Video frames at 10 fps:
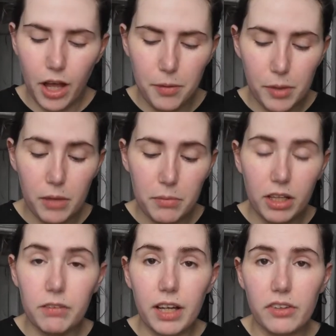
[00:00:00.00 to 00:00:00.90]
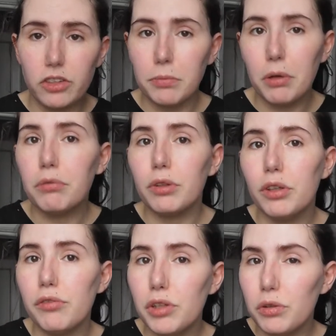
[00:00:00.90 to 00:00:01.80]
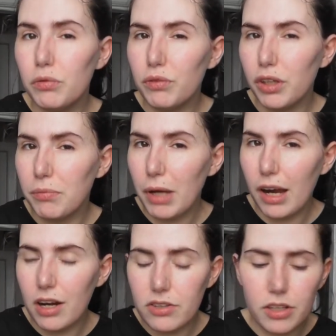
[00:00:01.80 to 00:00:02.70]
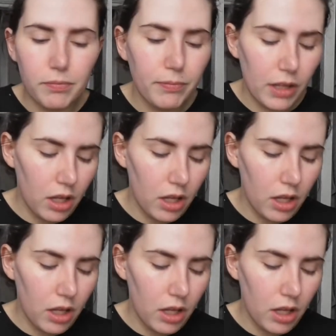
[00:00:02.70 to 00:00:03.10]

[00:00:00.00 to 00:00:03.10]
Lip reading: I'm in the middle of testing them out for review, for comparison.